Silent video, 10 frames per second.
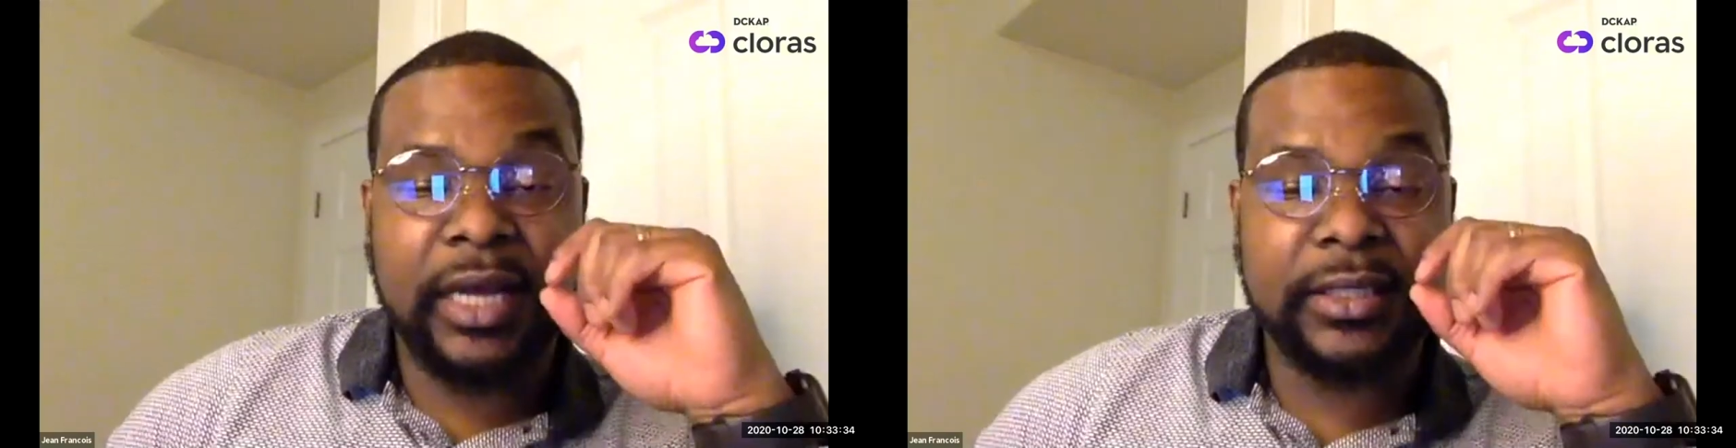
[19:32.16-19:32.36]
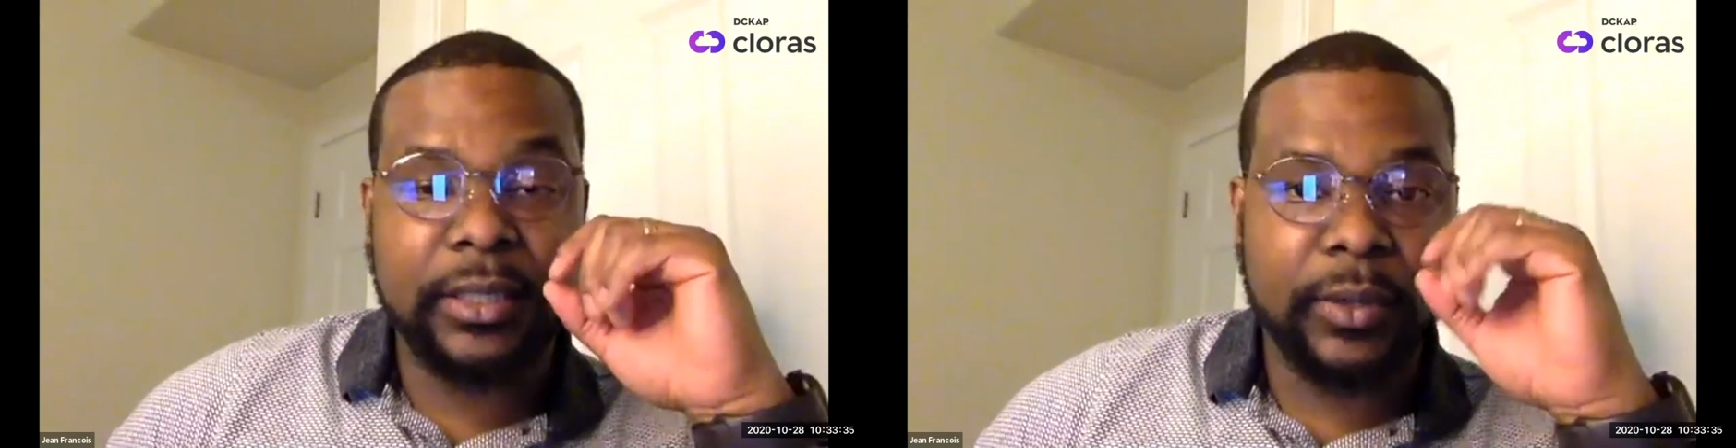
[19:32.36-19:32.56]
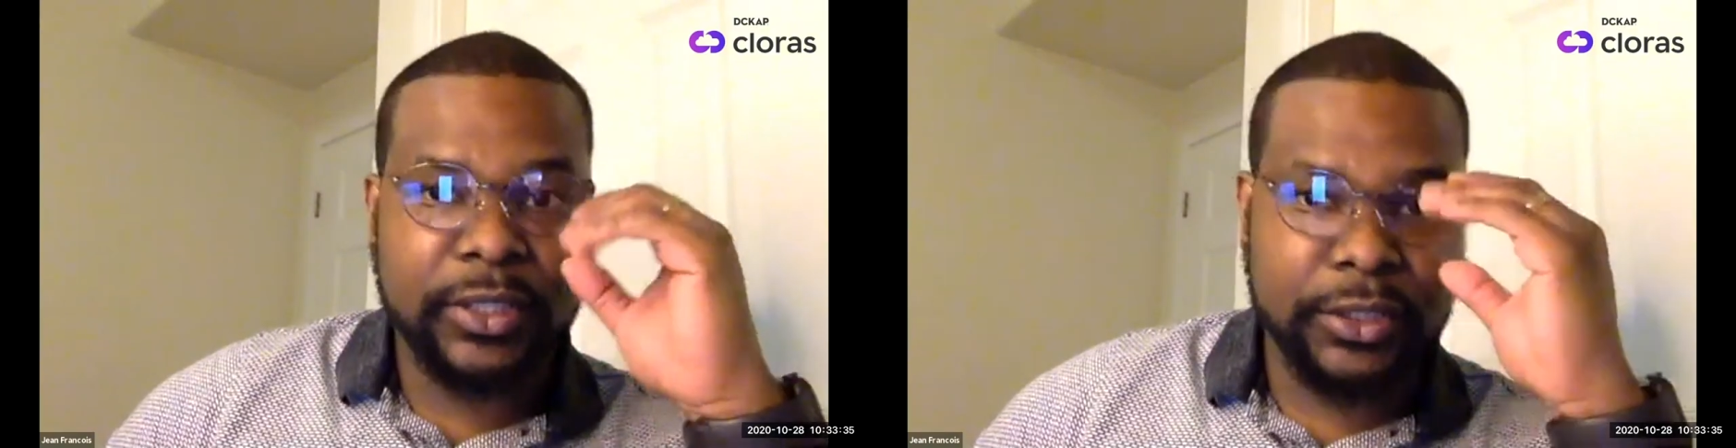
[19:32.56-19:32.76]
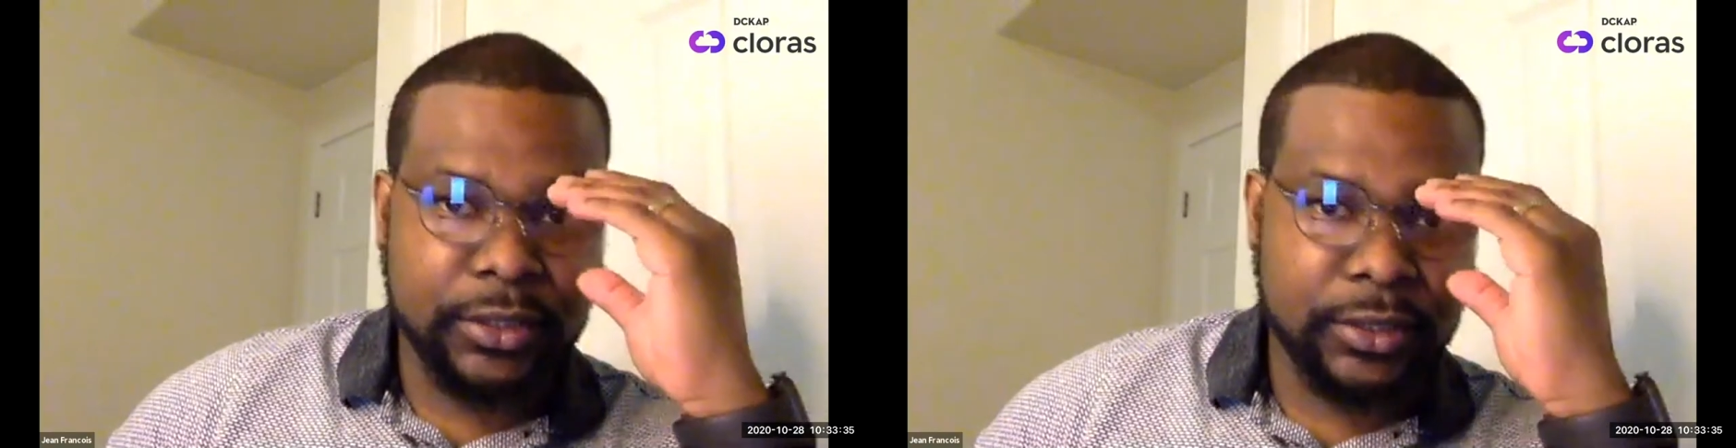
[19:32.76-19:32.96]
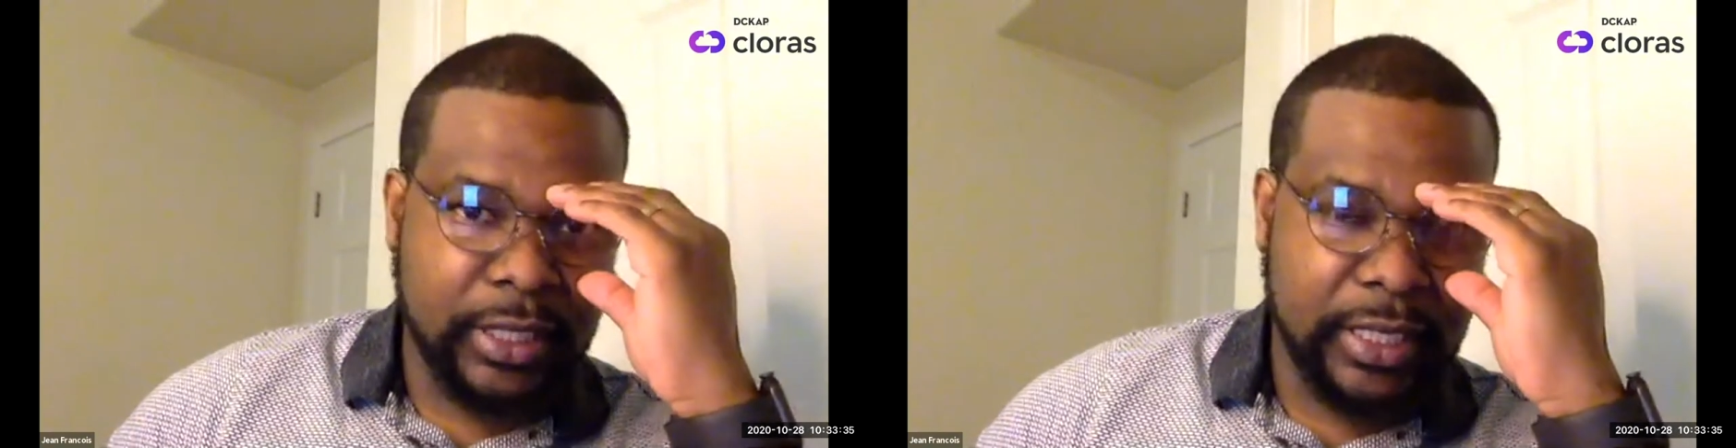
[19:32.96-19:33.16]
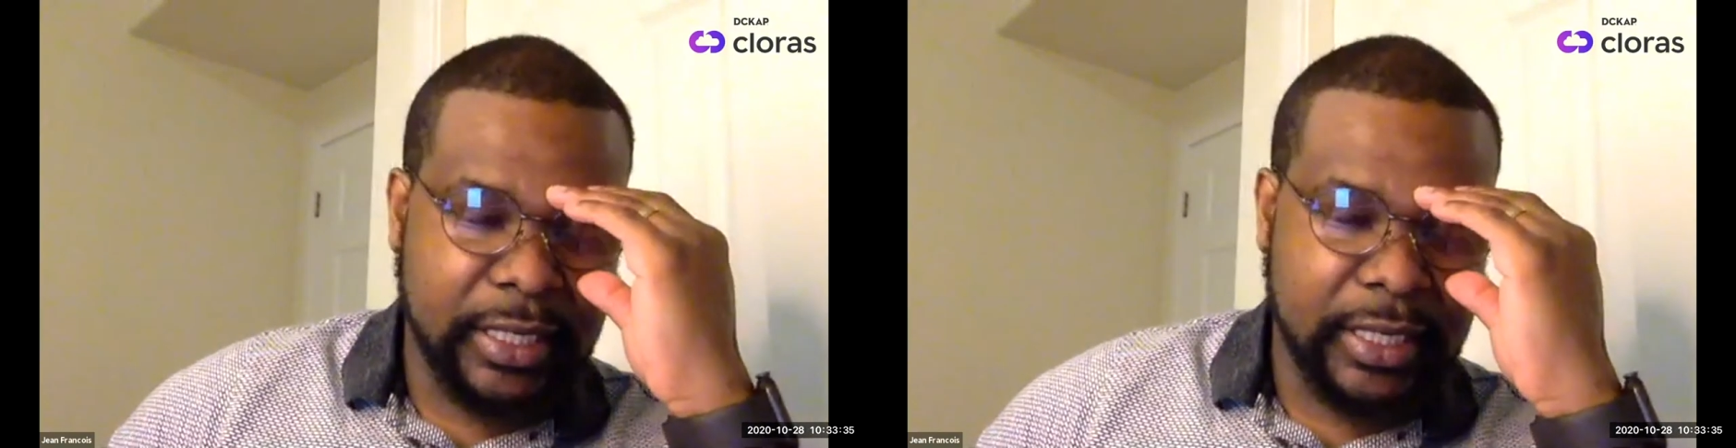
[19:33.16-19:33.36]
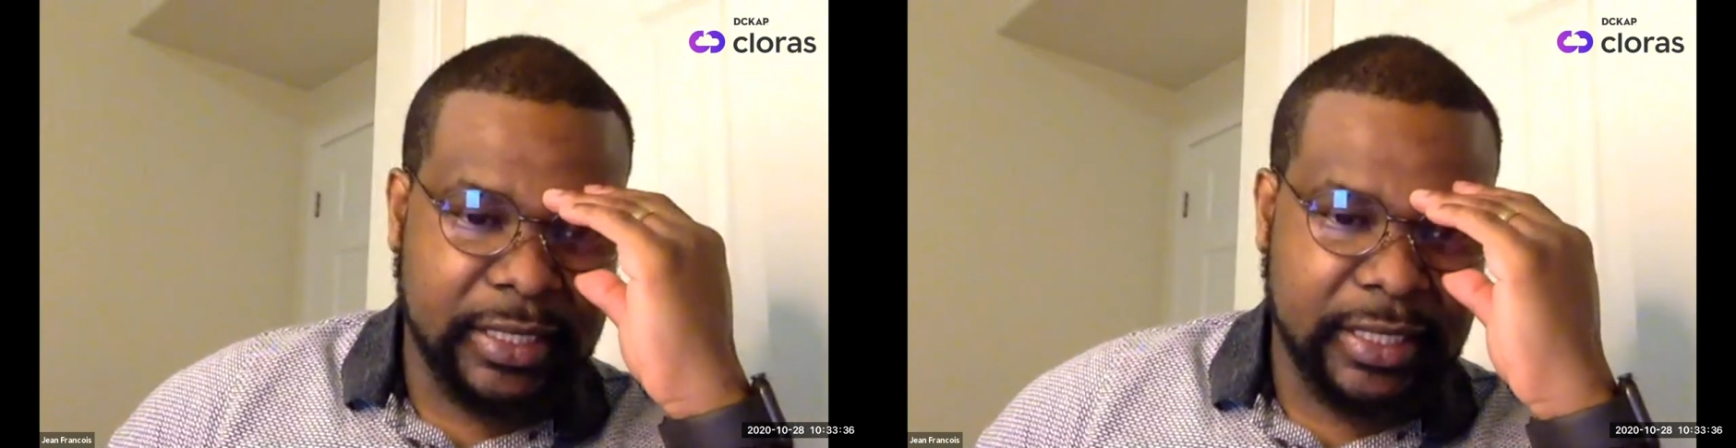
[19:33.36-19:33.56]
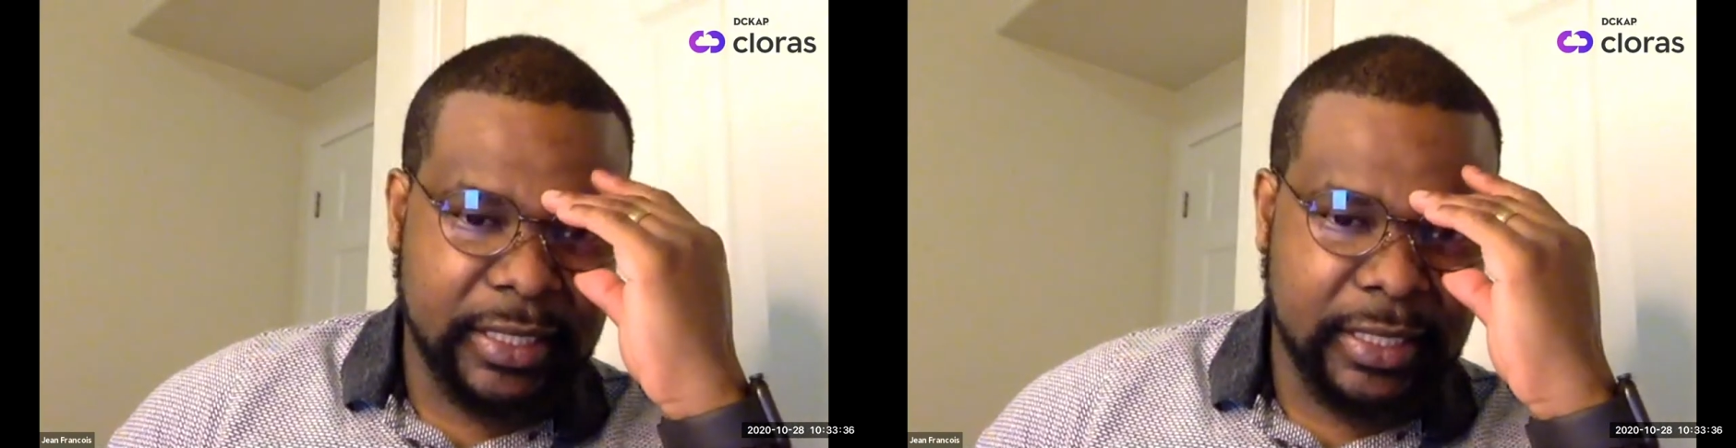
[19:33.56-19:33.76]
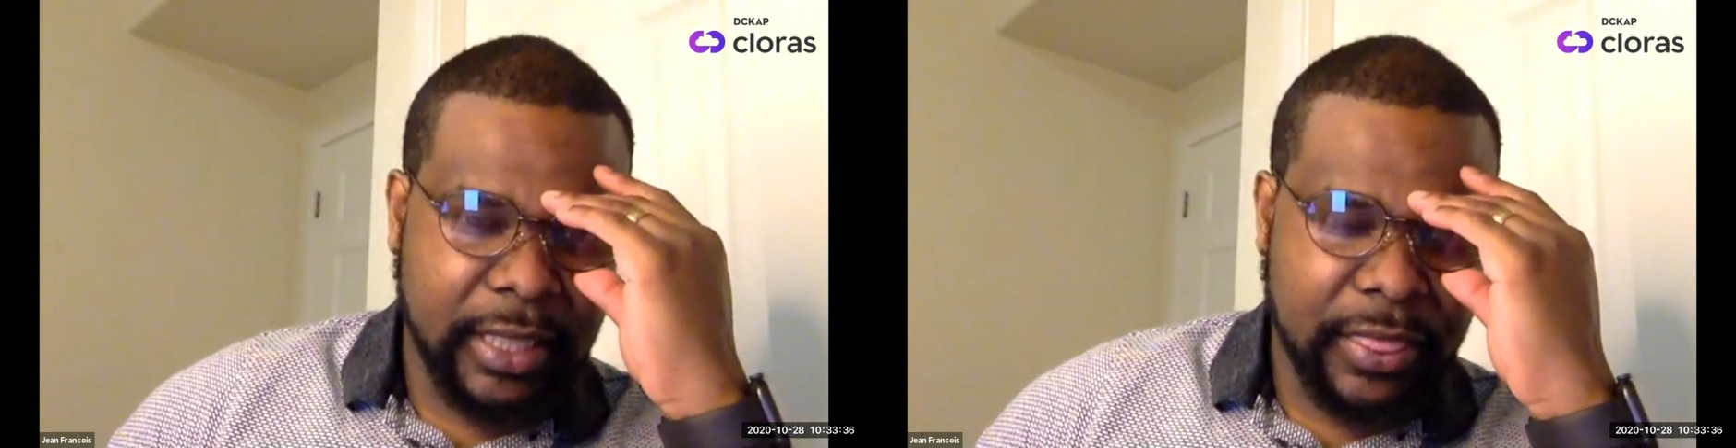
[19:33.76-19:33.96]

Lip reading: excellent question, and I think